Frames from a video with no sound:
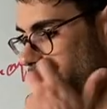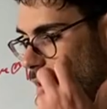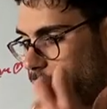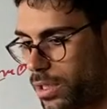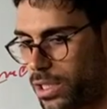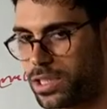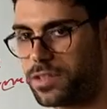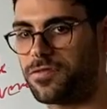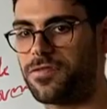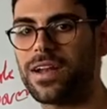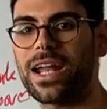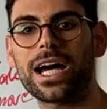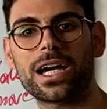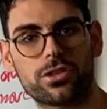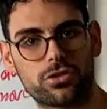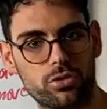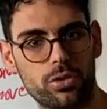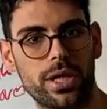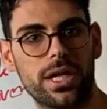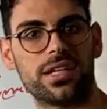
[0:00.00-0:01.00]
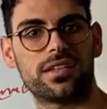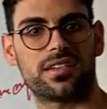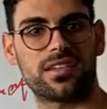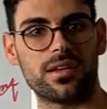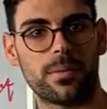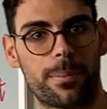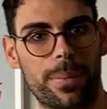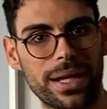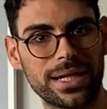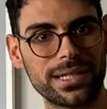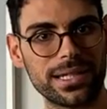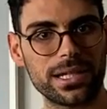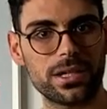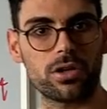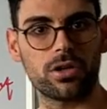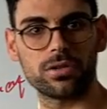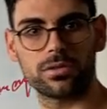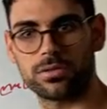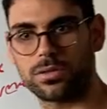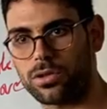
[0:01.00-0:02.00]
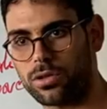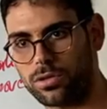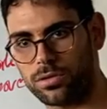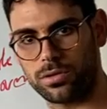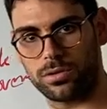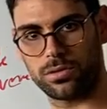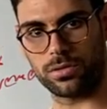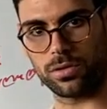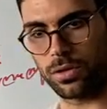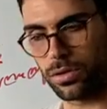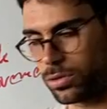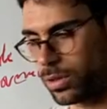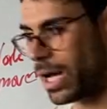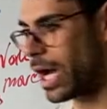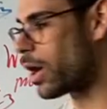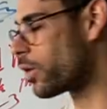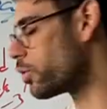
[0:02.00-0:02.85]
it fluctuates depending on how